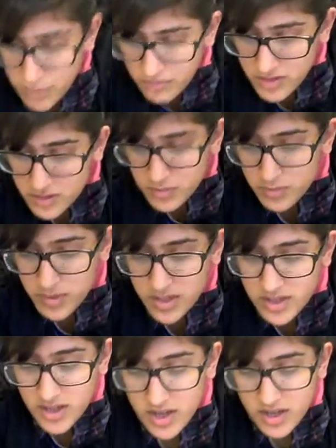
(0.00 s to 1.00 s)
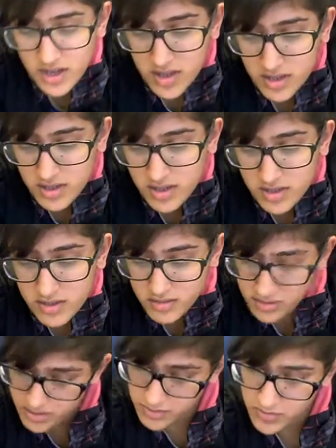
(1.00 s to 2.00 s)
of this would be
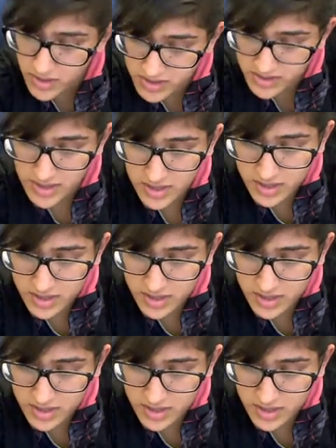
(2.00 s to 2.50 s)
gymnastic